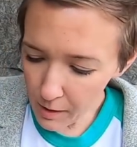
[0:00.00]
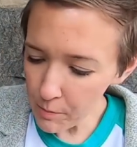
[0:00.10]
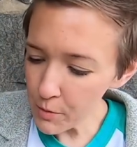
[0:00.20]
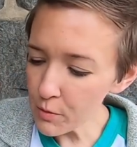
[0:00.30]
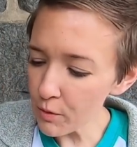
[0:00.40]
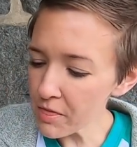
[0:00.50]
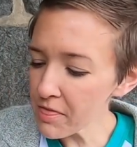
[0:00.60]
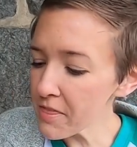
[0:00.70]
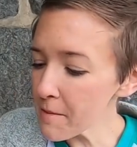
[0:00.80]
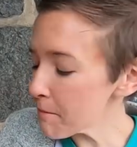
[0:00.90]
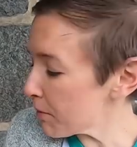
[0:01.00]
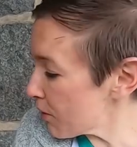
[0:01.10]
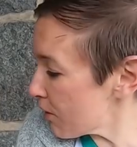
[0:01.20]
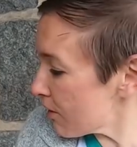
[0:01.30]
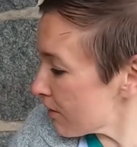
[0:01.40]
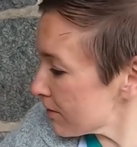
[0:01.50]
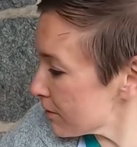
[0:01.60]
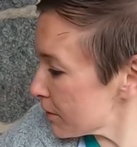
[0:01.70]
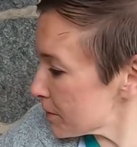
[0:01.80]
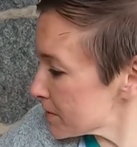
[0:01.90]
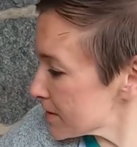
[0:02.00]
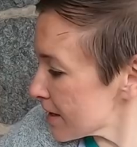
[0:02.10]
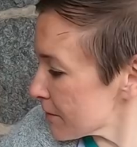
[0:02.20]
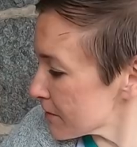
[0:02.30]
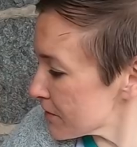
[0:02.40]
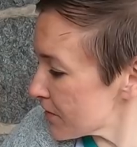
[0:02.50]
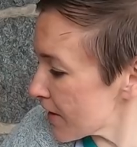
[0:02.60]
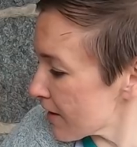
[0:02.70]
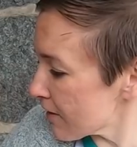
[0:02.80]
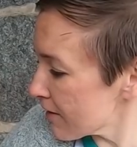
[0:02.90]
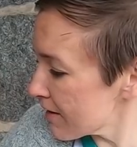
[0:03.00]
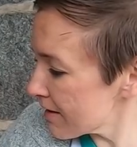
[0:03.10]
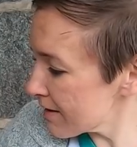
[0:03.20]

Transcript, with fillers: A poodle thimble. Whoops, that one fell.